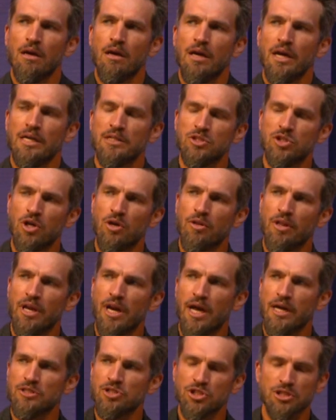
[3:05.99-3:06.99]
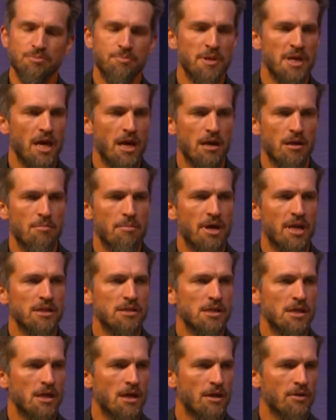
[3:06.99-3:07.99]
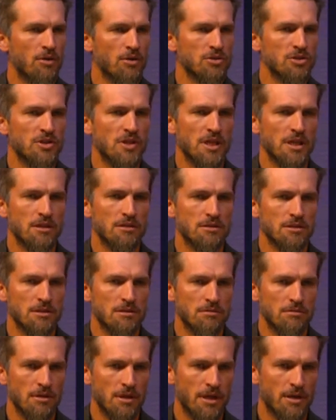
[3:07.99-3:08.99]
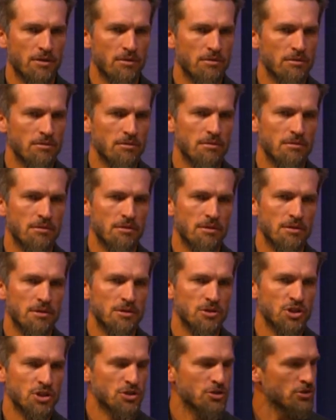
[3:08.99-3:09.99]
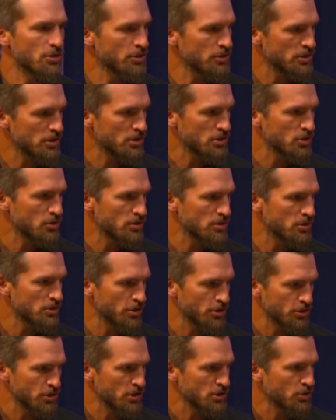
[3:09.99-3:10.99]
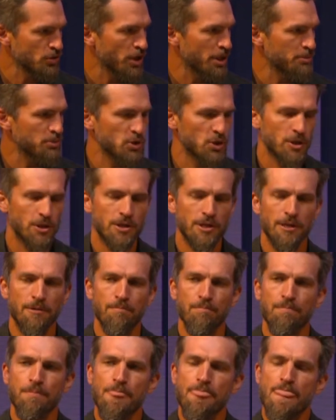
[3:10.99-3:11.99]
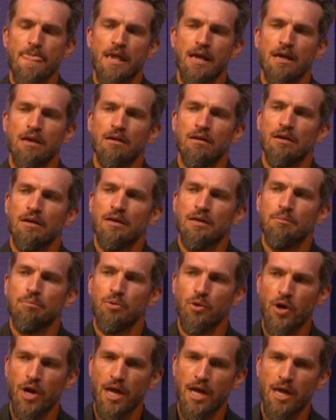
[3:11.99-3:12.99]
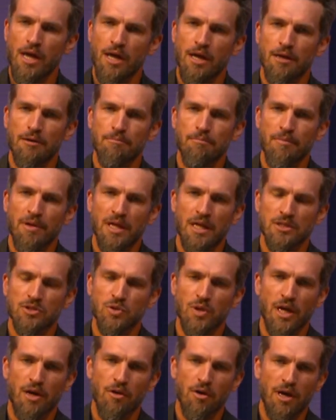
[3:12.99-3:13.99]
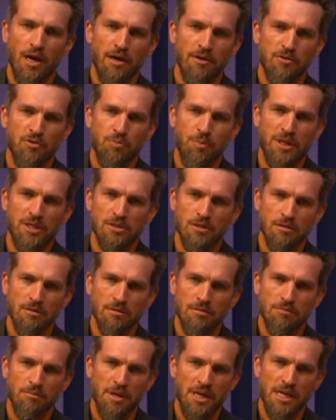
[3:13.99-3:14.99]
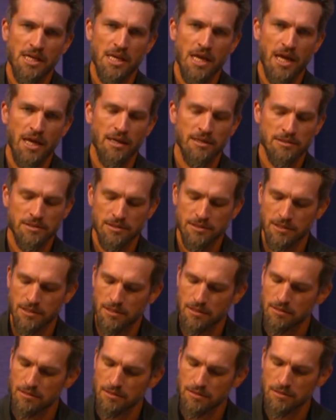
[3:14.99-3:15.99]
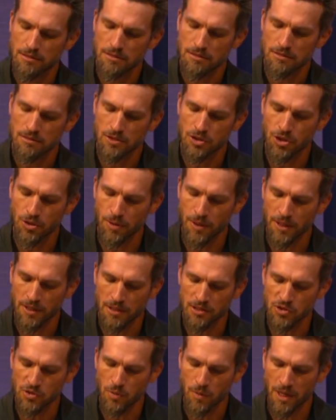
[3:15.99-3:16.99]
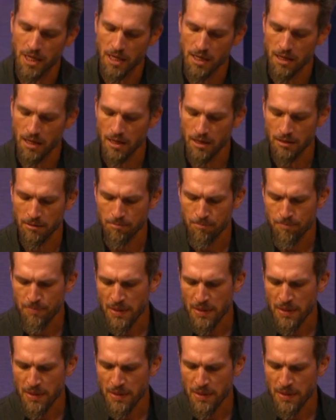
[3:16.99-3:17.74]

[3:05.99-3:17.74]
And so then I just began to meditate on those things and just search the scripture and pray. And that's what I spent many days doing this week. And